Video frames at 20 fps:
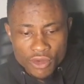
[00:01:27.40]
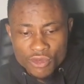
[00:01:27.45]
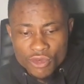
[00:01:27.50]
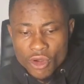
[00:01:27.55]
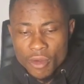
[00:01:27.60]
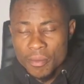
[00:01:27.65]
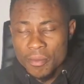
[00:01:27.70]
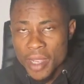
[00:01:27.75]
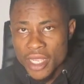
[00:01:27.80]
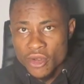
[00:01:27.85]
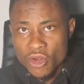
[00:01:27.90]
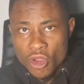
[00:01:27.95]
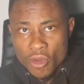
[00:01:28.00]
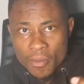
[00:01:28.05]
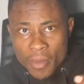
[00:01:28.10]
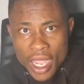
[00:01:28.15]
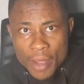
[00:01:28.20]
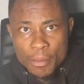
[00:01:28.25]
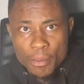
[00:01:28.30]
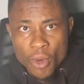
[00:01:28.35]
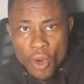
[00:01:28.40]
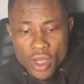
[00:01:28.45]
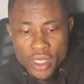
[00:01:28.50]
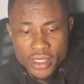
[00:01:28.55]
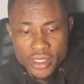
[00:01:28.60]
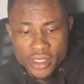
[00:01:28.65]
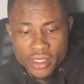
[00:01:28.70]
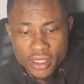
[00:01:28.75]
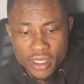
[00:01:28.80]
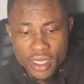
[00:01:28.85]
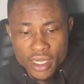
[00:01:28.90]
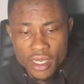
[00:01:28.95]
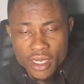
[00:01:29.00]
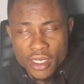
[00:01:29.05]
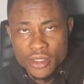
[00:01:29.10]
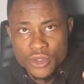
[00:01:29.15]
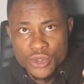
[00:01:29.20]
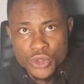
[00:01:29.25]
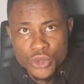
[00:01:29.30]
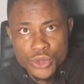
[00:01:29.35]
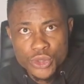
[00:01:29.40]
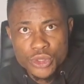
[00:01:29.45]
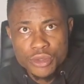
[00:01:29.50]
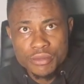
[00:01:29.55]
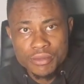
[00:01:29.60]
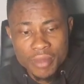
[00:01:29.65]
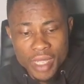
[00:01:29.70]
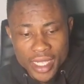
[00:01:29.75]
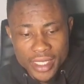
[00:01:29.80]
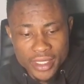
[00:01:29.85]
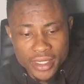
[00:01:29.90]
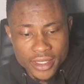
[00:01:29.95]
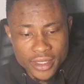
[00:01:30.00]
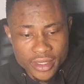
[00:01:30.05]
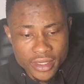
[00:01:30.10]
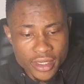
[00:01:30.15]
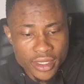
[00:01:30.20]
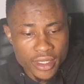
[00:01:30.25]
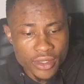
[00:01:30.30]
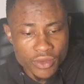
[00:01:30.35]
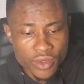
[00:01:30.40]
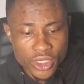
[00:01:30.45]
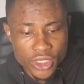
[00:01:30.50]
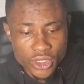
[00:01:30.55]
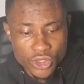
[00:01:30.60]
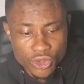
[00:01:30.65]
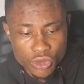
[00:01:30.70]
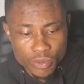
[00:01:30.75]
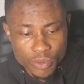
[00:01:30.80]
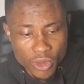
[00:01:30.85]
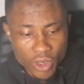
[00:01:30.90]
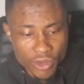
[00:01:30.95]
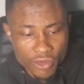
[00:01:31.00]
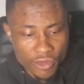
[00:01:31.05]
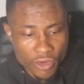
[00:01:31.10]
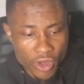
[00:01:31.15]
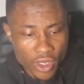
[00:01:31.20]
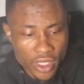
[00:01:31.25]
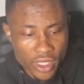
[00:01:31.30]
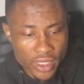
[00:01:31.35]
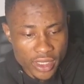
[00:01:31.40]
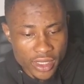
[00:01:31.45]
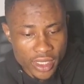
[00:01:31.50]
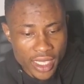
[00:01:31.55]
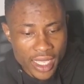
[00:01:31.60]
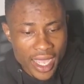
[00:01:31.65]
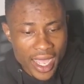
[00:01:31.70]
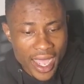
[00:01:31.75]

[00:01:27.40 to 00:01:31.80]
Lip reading: my normal point node mining, which is 2.48,